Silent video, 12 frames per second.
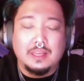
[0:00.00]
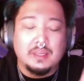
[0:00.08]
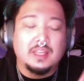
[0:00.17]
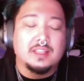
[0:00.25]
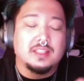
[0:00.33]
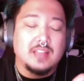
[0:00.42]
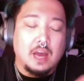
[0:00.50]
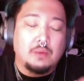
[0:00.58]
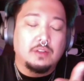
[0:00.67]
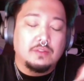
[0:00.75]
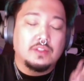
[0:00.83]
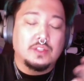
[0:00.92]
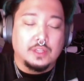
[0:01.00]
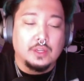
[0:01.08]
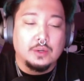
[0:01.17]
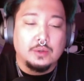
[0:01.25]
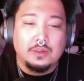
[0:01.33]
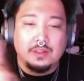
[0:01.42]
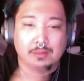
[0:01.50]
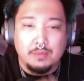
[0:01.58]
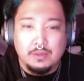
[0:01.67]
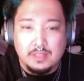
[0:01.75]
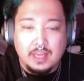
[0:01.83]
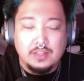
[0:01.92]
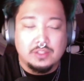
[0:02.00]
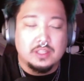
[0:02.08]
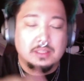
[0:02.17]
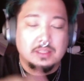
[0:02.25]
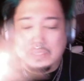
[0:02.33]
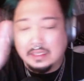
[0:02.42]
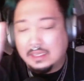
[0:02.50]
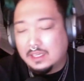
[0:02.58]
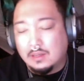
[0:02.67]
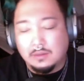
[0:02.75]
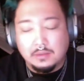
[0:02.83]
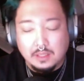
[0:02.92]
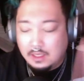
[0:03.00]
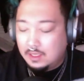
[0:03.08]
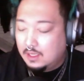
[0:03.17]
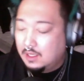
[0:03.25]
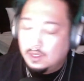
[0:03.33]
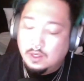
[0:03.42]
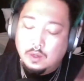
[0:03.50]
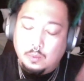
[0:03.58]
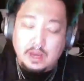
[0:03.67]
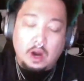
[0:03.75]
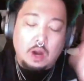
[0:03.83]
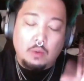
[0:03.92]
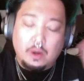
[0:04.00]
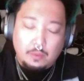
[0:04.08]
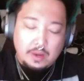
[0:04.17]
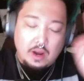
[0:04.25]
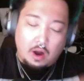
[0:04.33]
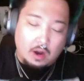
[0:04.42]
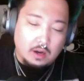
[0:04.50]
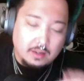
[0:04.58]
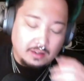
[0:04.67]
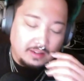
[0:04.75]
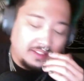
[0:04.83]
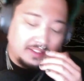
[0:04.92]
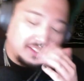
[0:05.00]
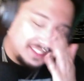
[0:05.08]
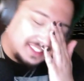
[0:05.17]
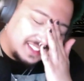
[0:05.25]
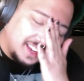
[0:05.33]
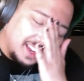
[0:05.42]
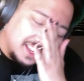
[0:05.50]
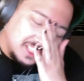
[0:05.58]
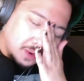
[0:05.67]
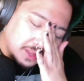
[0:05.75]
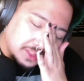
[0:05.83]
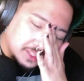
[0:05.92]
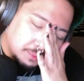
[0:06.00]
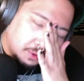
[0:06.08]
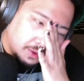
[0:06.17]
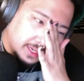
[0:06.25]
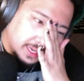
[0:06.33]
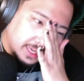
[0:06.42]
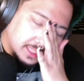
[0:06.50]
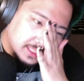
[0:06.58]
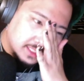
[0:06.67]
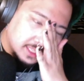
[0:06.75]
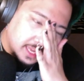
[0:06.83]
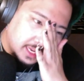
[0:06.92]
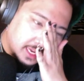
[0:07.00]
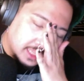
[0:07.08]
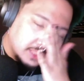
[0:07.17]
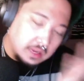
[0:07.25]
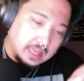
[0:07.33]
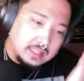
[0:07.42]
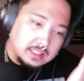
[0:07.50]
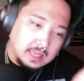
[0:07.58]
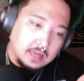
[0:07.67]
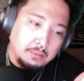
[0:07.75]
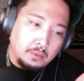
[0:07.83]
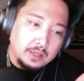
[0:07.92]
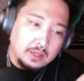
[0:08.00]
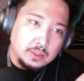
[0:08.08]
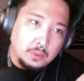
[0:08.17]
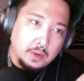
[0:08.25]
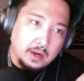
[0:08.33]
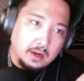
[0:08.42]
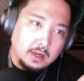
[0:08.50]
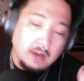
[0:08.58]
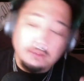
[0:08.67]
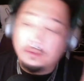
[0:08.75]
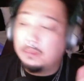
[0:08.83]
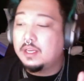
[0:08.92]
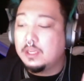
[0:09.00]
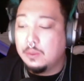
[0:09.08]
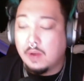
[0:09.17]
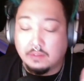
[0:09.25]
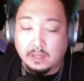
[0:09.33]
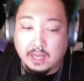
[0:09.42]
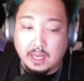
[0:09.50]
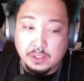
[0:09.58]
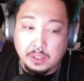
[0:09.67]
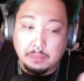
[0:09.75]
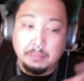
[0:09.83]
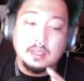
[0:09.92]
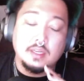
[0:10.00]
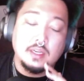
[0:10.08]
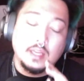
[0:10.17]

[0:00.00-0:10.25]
because that would have slowed the mutations. But we are where we are. So at this point, it's like it's at a point to where, God forbid you ever catch it, but